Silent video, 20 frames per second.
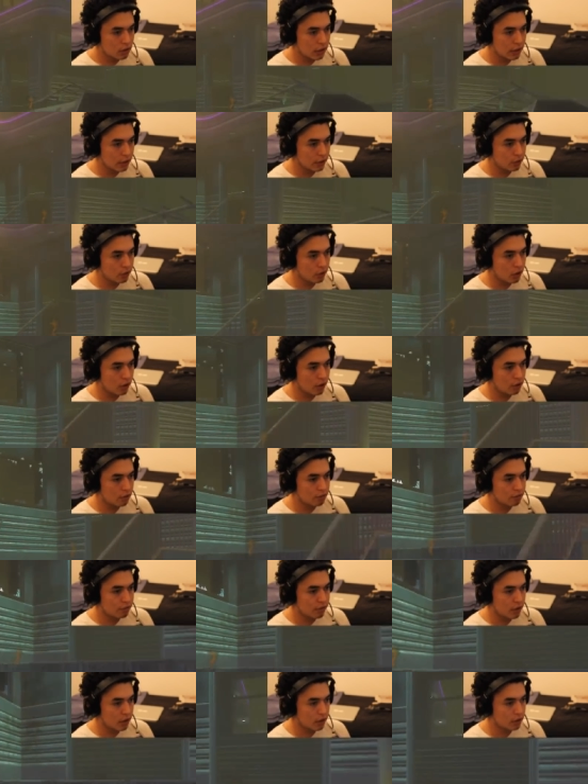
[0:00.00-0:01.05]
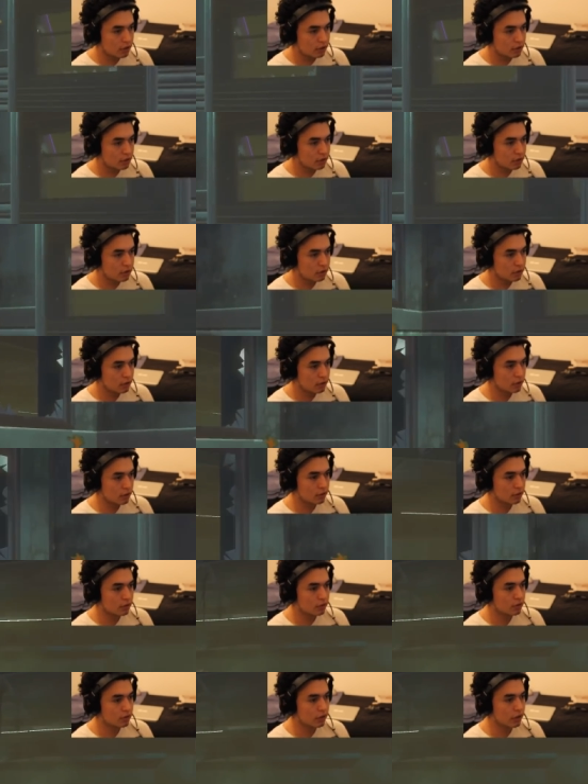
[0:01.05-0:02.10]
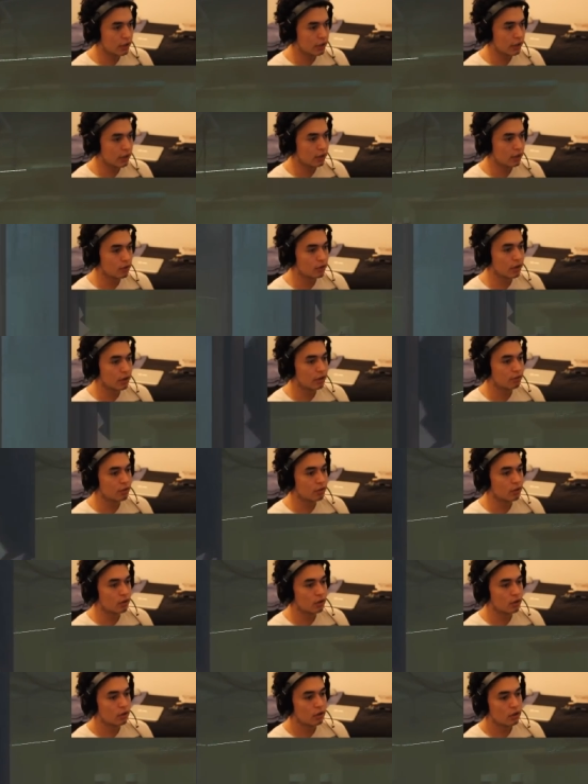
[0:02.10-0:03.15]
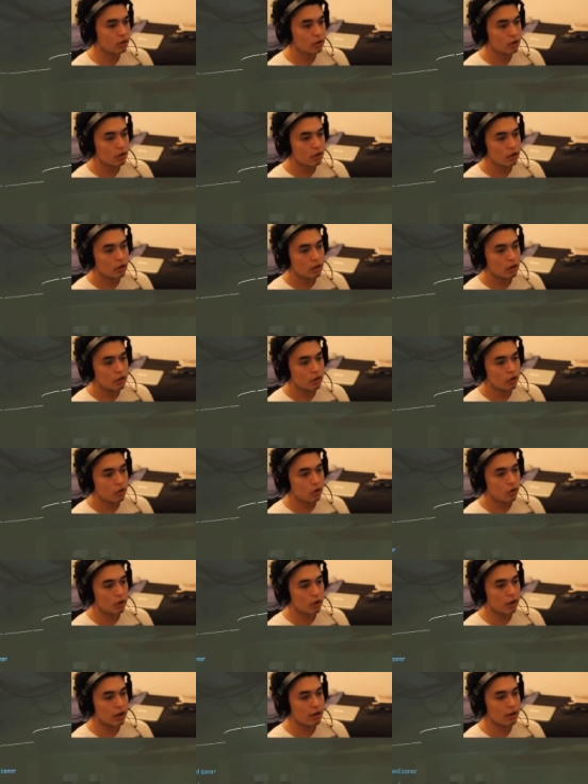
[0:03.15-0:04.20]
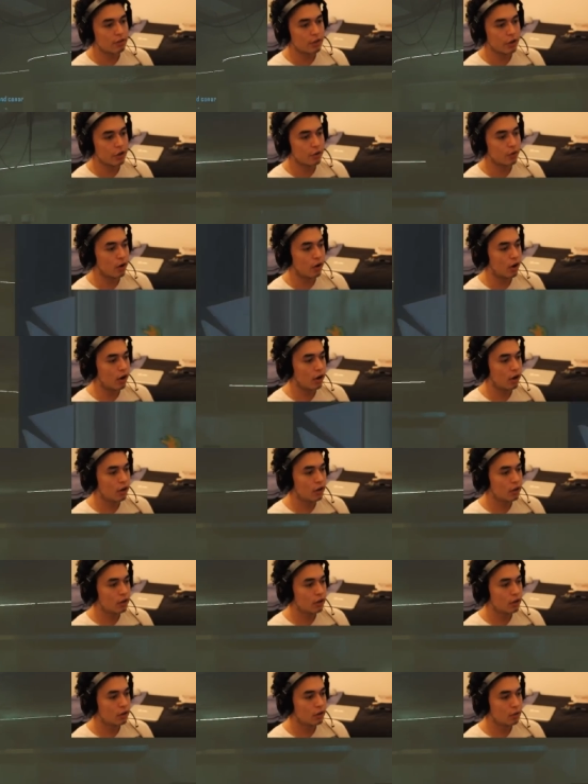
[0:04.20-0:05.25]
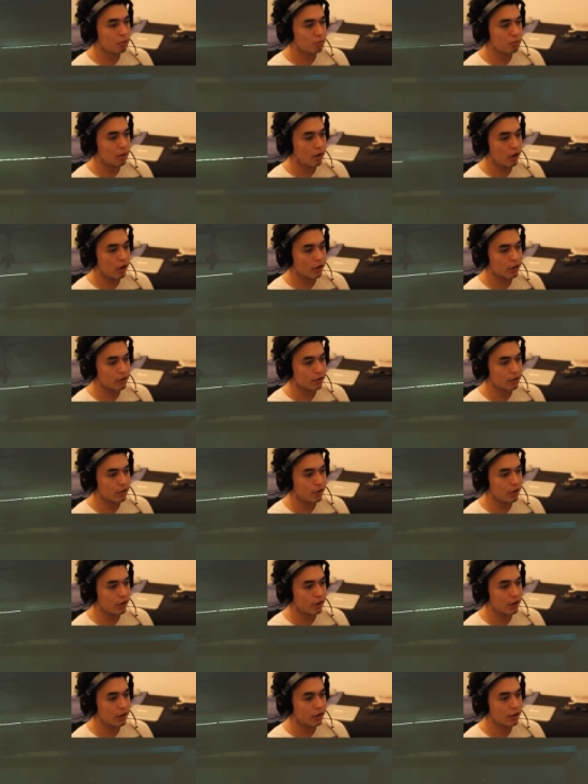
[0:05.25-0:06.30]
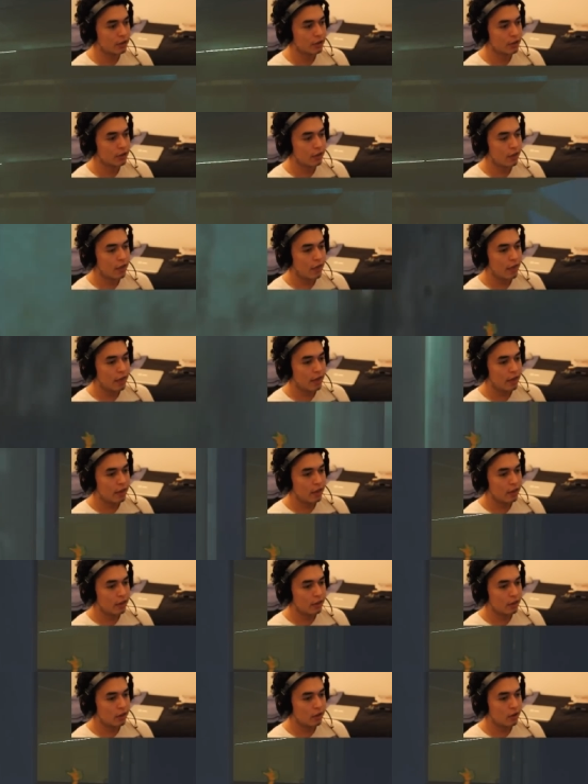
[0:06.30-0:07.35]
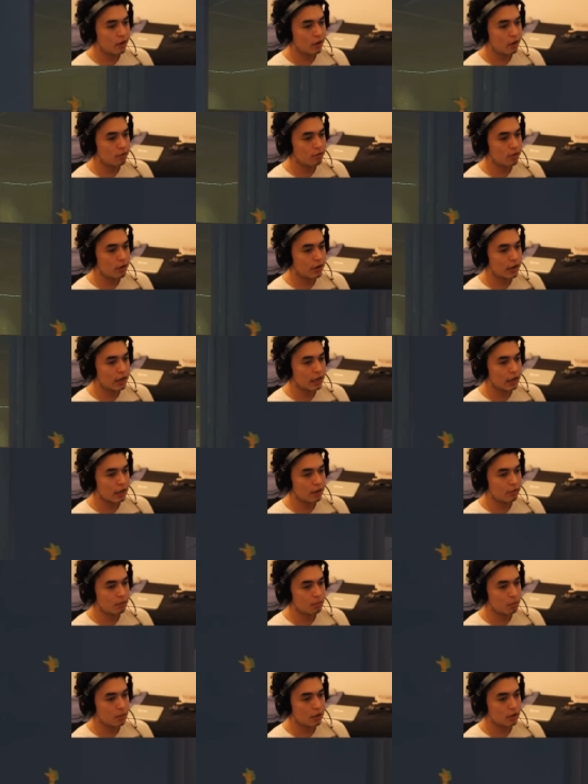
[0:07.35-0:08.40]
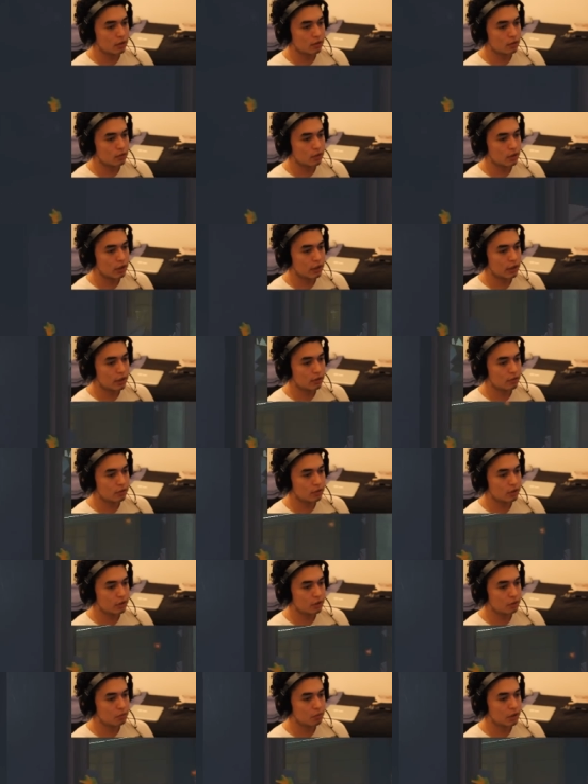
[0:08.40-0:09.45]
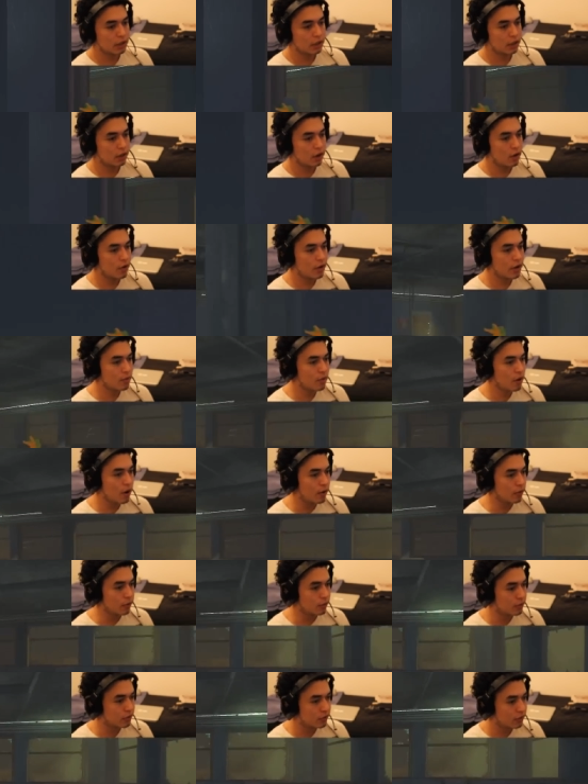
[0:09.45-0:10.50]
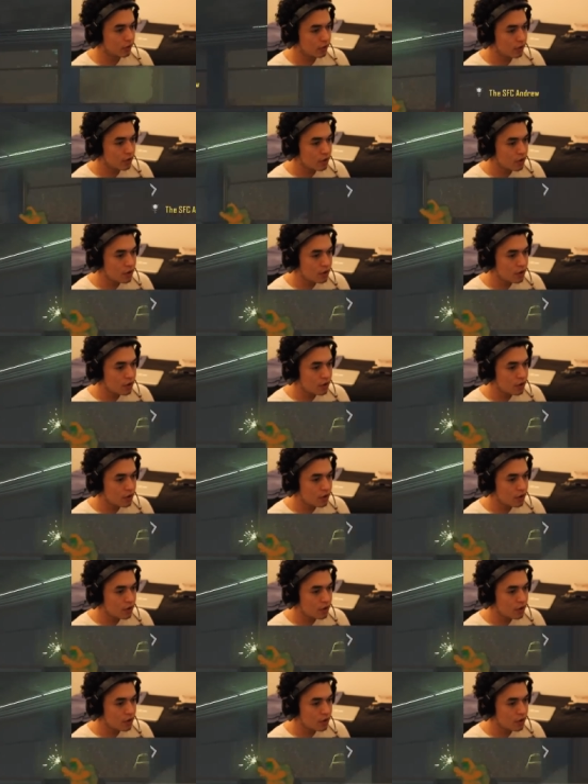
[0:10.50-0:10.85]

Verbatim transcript: Let you go in first, you sneaky little devil. You're clever, you are, Mark and Connor. You are very clever, but will he have seen me? No, he won't.